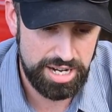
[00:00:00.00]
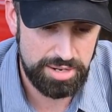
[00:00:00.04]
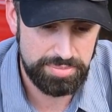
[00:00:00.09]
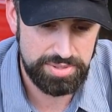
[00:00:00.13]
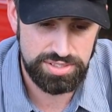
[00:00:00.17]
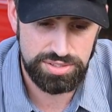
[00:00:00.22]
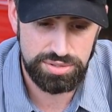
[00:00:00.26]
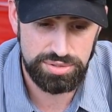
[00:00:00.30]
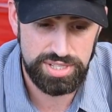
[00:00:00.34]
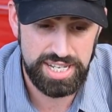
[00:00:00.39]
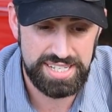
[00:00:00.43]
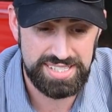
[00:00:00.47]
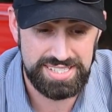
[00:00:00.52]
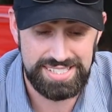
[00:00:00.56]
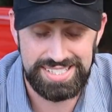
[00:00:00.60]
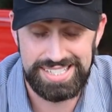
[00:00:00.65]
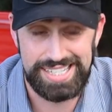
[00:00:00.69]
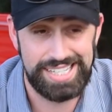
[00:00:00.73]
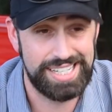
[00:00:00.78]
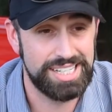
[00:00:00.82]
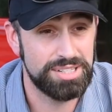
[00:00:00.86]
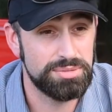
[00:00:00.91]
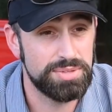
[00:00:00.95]
have been
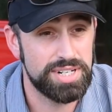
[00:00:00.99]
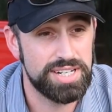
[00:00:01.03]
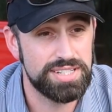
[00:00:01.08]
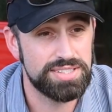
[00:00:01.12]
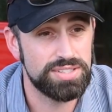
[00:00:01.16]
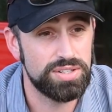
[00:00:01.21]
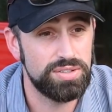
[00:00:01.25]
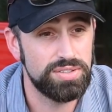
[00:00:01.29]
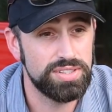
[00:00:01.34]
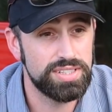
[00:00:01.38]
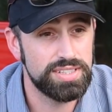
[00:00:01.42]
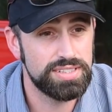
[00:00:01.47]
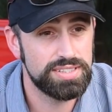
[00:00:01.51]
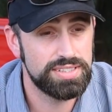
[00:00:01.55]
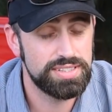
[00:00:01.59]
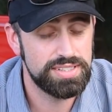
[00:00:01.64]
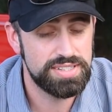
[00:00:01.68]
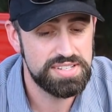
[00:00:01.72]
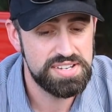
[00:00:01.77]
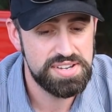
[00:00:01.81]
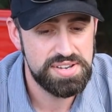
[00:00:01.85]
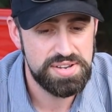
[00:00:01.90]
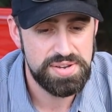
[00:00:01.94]
2010 when I sold it.
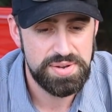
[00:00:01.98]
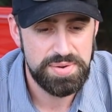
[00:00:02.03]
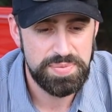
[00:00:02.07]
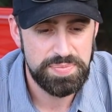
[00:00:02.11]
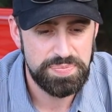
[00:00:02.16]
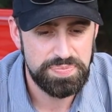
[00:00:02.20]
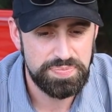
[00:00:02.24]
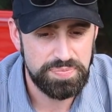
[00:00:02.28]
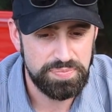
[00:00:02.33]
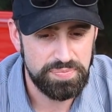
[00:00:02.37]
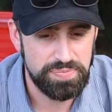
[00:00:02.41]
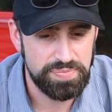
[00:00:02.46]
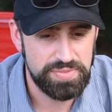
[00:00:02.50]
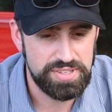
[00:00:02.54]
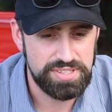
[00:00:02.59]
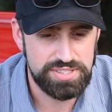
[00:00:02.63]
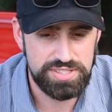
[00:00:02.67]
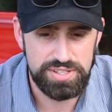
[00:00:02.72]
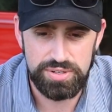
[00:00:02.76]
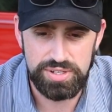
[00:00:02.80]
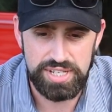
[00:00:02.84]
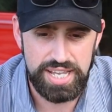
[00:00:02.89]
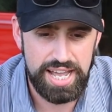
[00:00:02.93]

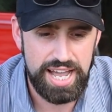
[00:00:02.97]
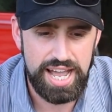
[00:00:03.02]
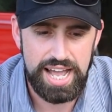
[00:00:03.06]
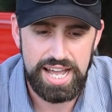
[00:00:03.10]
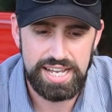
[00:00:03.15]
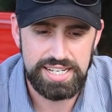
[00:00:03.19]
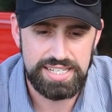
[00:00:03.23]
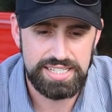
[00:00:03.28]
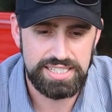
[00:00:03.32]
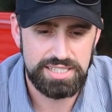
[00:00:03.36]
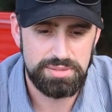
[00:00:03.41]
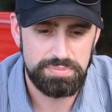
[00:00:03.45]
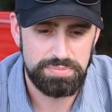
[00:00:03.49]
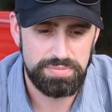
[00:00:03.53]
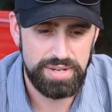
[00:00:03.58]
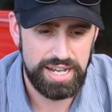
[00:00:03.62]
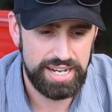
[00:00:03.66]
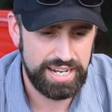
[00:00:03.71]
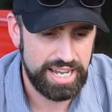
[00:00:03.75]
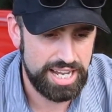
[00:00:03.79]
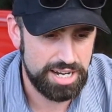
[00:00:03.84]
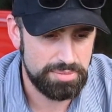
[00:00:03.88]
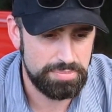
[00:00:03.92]
So yeah, I
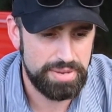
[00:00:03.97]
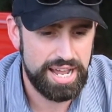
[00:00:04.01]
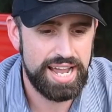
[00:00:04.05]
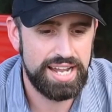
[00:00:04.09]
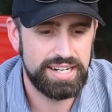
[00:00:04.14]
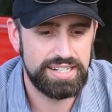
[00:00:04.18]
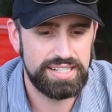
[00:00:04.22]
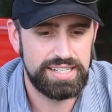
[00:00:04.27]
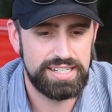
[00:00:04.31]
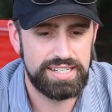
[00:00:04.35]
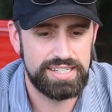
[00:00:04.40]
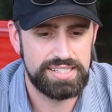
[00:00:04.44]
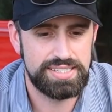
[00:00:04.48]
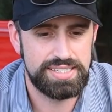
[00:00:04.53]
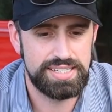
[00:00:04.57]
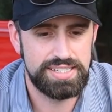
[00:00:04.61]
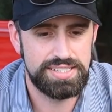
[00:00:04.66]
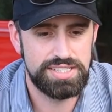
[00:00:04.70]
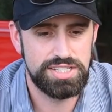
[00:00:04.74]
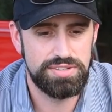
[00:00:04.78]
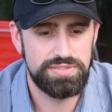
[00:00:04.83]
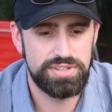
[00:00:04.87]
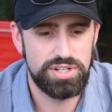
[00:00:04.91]
got it bagged at
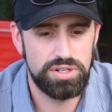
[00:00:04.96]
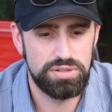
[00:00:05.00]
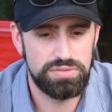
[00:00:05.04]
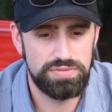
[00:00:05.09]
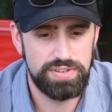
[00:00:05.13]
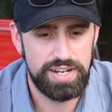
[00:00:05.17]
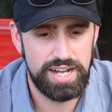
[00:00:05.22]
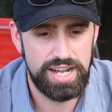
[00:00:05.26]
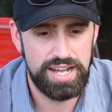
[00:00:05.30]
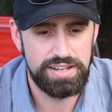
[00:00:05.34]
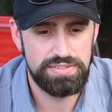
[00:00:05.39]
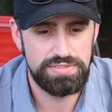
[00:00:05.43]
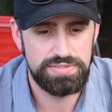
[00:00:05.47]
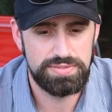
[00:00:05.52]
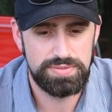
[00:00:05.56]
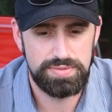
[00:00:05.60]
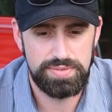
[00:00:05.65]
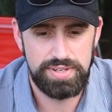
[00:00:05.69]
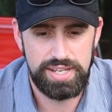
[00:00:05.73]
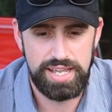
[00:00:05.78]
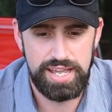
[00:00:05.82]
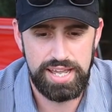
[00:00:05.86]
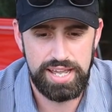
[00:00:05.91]
Extensive in 05
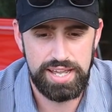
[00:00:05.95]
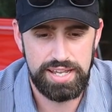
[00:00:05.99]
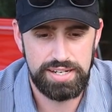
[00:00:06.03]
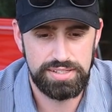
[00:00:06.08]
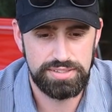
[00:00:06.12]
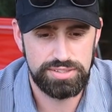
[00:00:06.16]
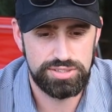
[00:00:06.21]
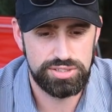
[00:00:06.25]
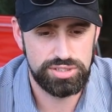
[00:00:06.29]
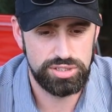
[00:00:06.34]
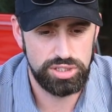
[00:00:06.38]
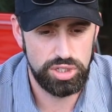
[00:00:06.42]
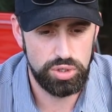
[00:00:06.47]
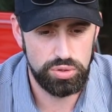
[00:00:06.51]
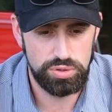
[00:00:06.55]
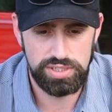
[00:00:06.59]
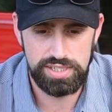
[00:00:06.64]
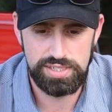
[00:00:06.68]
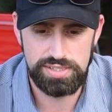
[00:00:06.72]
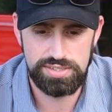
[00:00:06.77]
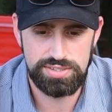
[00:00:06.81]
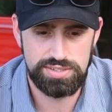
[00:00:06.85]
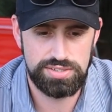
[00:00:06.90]
and
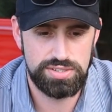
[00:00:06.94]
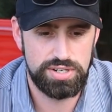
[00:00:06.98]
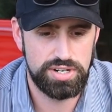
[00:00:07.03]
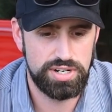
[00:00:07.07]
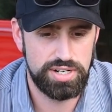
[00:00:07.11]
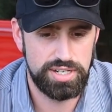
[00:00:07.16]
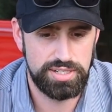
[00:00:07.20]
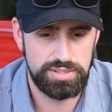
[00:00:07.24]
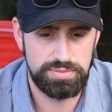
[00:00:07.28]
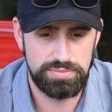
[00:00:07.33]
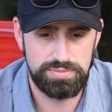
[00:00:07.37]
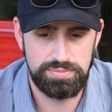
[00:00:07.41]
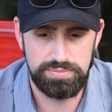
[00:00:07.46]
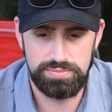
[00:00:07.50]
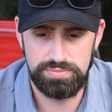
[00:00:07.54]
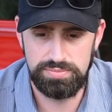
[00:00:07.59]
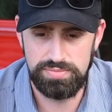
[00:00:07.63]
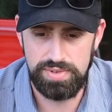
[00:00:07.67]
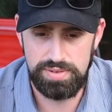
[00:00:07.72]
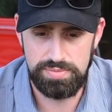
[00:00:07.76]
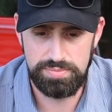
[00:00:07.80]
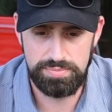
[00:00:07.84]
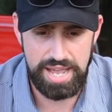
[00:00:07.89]
slowly just started
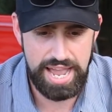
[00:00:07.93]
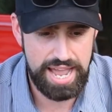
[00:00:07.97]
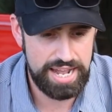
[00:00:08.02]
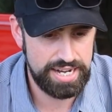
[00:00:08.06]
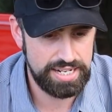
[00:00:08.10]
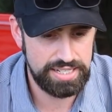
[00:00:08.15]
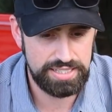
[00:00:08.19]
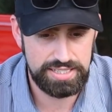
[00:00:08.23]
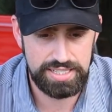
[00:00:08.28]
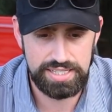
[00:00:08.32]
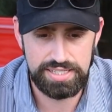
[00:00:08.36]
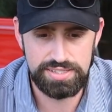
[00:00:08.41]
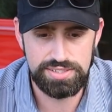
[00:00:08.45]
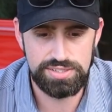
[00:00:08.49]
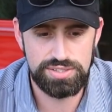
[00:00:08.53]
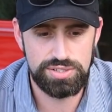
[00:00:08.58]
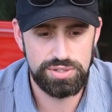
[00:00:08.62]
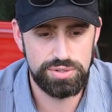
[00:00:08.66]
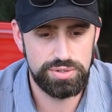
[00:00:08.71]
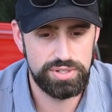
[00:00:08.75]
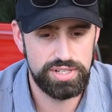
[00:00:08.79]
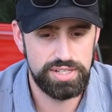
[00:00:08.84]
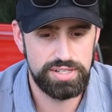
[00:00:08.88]
adding things
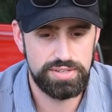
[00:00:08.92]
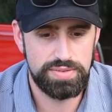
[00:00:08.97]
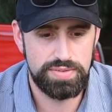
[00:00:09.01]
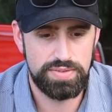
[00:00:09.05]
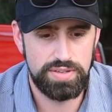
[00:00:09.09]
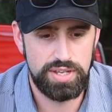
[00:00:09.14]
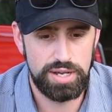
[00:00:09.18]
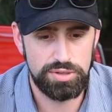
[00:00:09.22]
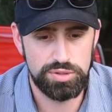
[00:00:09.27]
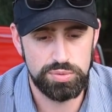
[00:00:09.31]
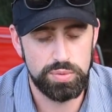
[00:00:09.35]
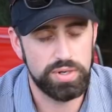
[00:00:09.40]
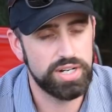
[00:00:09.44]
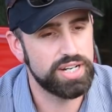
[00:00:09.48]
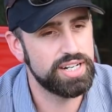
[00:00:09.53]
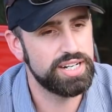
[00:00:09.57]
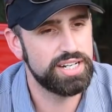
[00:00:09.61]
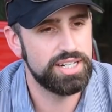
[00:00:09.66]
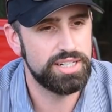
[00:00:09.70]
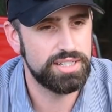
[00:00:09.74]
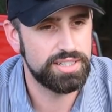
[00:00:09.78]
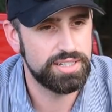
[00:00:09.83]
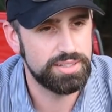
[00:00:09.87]
to it. You know, I was working
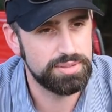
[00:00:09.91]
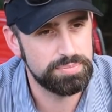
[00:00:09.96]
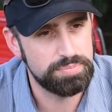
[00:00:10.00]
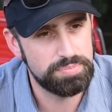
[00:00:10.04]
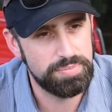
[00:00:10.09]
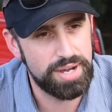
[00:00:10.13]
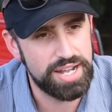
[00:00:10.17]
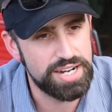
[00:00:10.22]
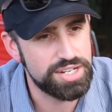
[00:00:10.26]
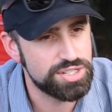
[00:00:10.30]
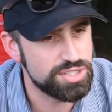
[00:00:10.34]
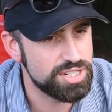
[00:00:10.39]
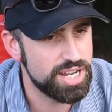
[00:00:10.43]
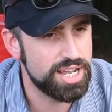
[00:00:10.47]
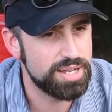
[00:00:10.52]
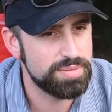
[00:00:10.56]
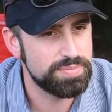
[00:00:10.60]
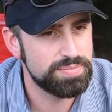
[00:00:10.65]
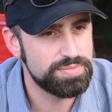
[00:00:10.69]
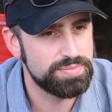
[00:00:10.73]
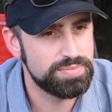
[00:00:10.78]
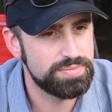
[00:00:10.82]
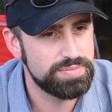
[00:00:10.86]
at a body
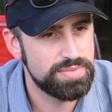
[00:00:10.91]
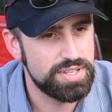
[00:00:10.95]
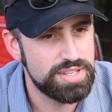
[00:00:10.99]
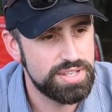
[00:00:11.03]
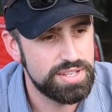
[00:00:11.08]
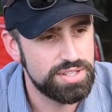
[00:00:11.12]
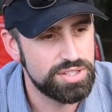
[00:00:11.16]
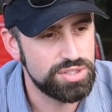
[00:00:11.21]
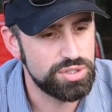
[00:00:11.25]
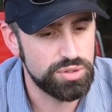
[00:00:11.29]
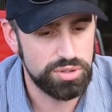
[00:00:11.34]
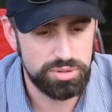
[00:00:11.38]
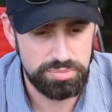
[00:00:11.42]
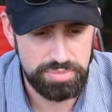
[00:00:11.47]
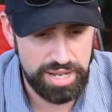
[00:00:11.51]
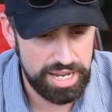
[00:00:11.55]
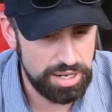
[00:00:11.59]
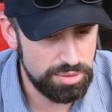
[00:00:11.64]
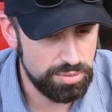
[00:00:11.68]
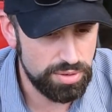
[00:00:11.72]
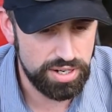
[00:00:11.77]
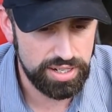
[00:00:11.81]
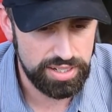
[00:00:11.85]
shop doing
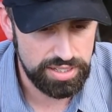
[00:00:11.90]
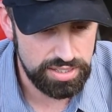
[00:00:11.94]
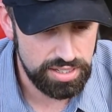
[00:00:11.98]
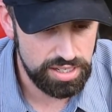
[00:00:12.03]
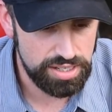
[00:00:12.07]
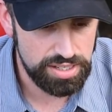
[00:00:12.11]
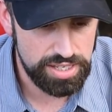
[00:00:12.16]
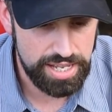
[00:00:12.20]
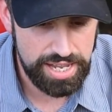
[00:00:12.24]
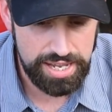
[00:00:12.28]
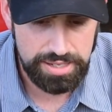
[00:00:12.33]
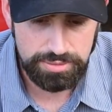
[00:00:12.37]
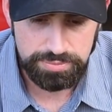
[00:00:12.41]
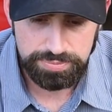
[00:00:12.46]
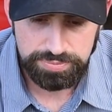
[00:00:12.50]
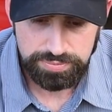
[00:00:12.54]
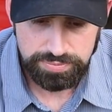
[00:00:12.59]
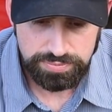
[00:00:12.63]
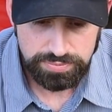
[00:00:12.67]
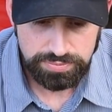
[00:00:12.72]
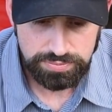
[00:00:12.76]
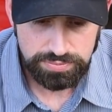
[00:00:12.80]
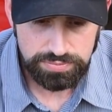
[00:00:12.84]
paint work and all that.
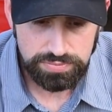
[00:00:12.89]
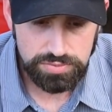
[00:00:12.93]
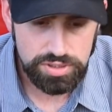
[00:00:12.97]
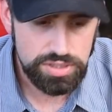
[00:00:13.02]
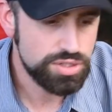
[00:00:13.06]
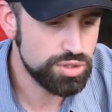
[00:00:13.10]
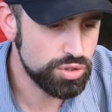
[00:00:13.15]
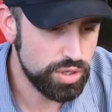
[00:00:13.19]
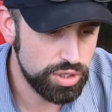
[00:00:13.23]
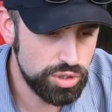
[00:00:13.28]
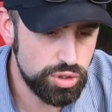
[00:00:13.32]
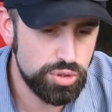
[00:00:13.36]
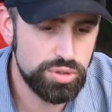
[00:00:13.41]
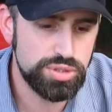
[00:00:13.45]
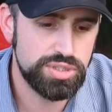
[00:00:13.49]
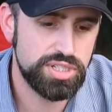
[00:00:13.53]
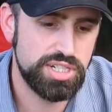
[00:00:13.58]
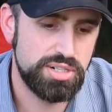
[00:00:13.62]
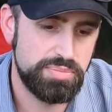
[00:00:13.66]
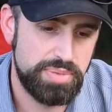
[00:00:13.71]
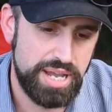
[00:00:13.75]
So I knew I was gonna